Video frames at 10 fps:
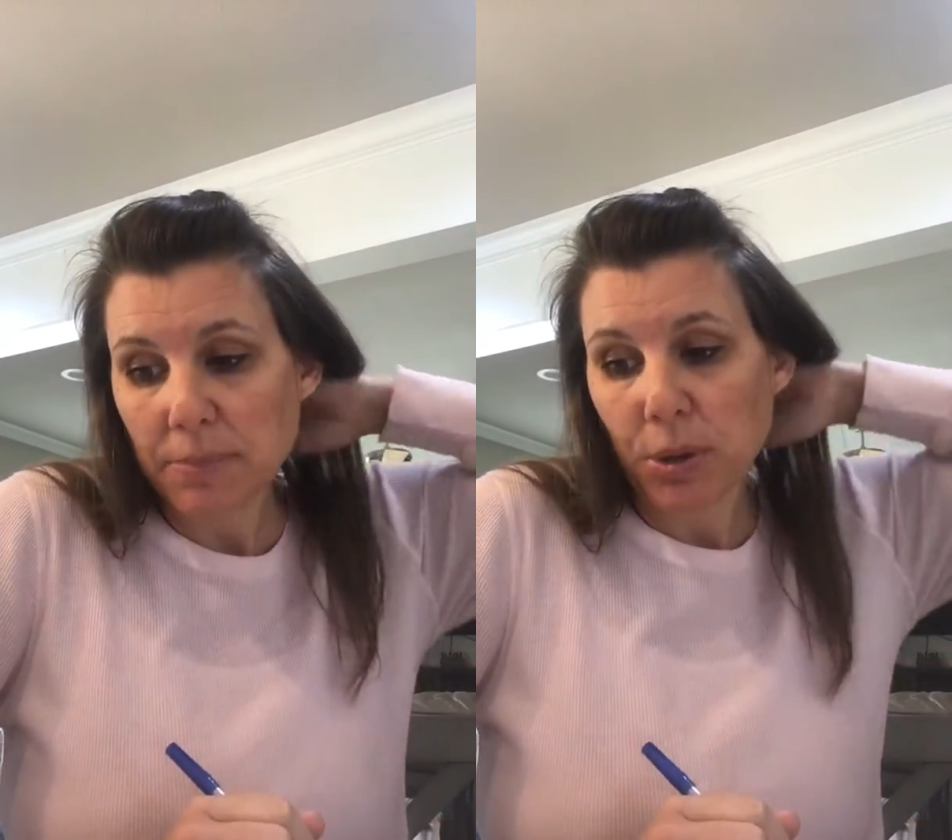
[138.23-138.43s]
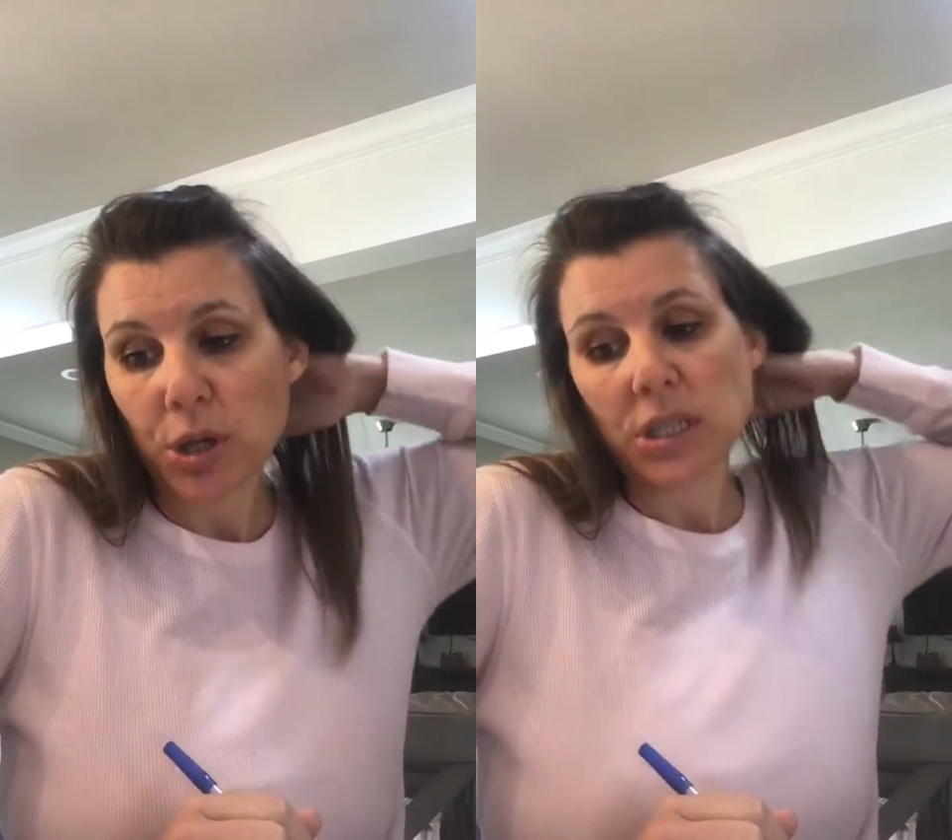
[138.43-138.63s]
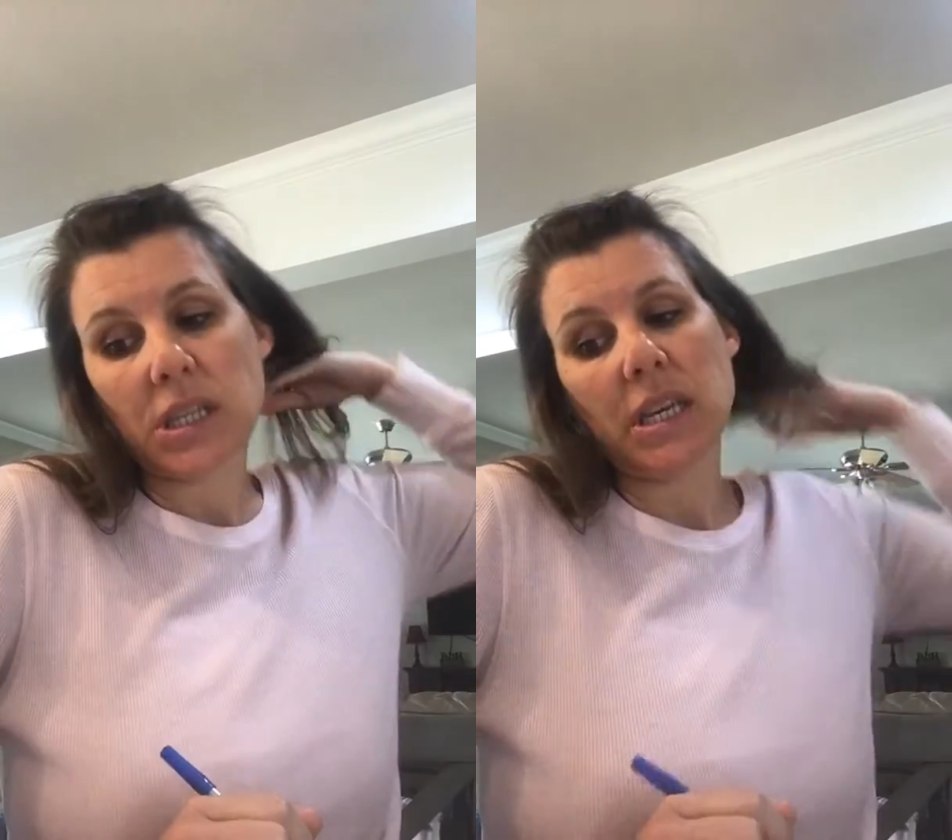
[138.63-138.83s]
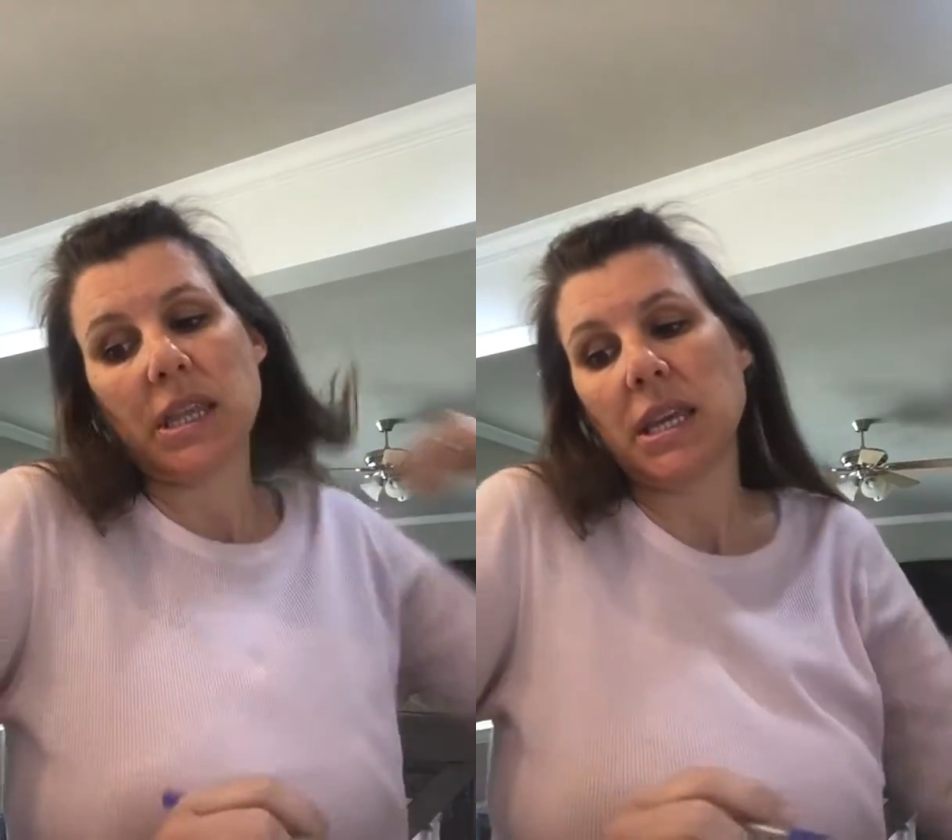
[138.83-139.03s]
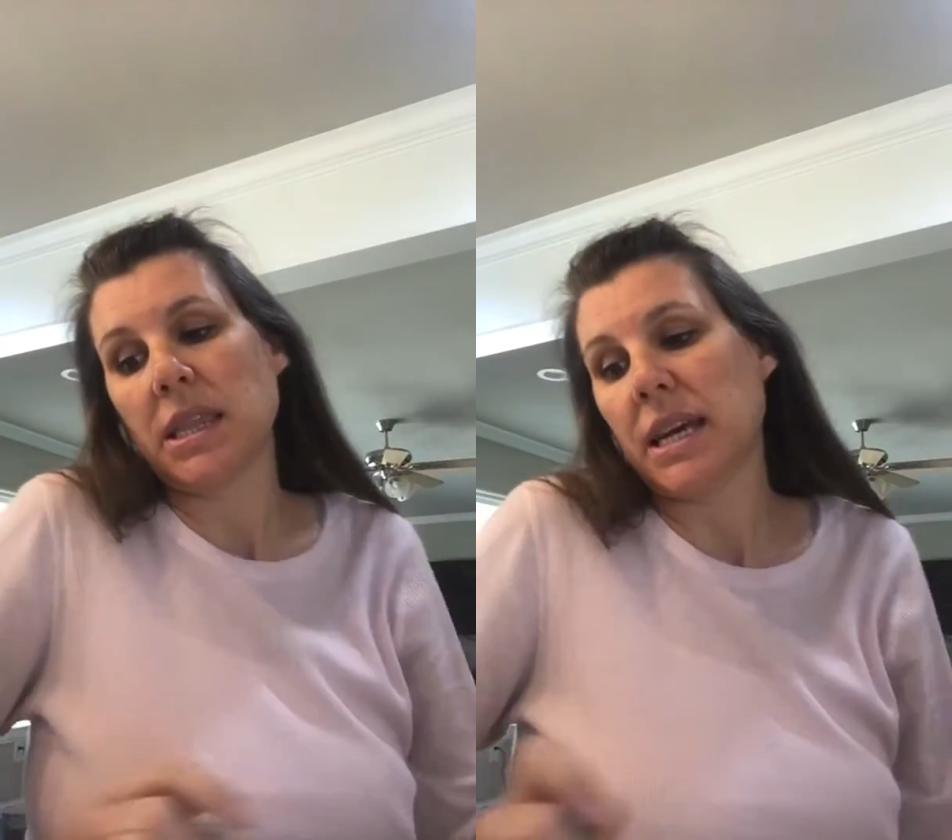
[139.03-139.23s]
personally
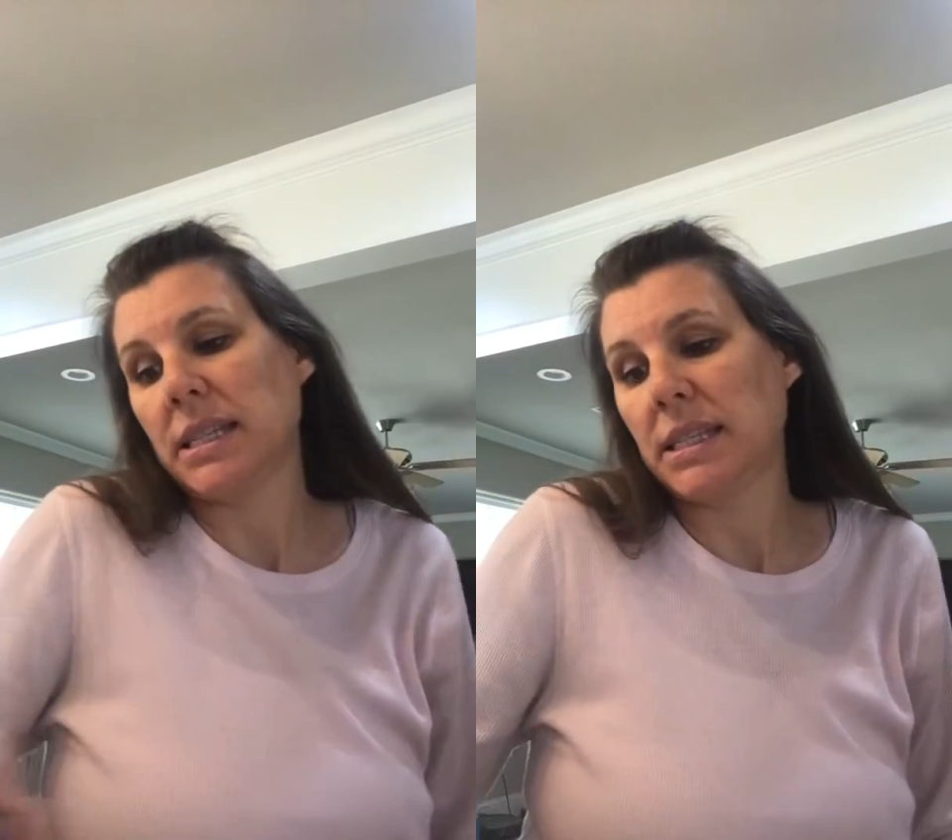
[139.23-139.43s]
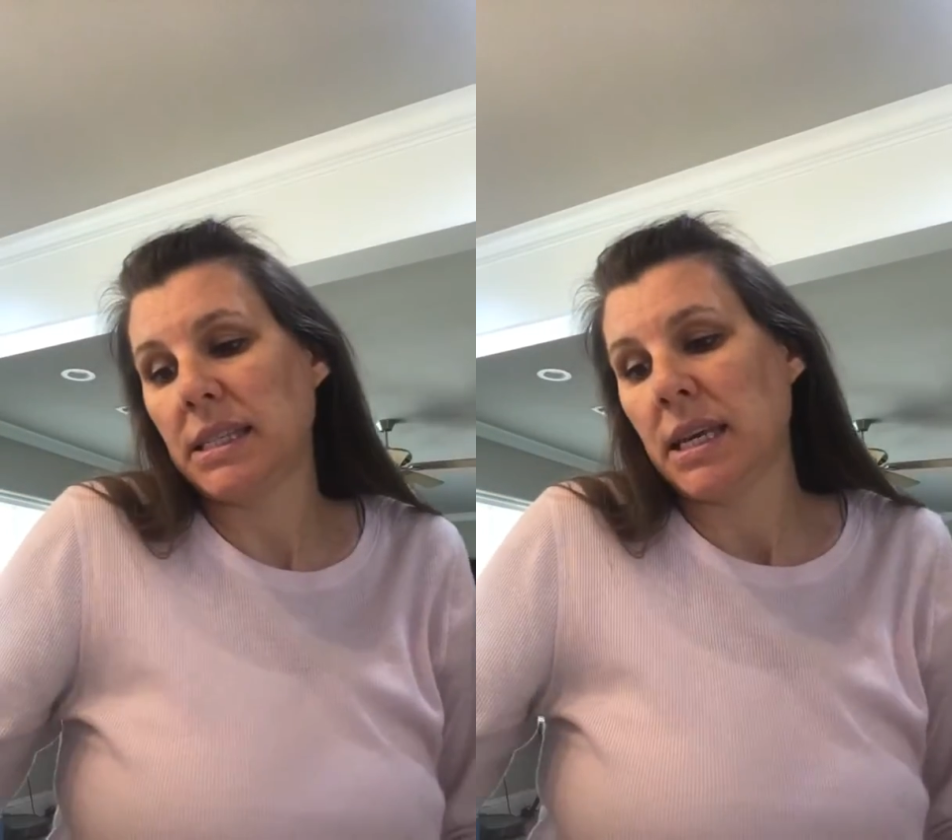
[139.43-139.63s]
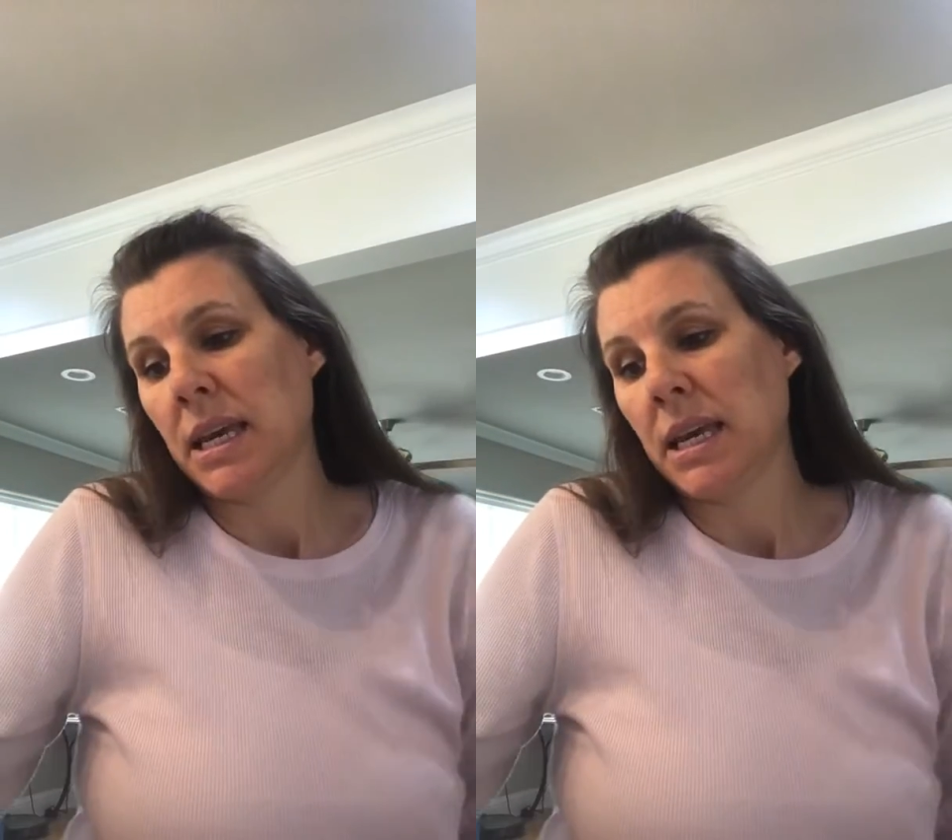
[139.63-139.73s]
think that's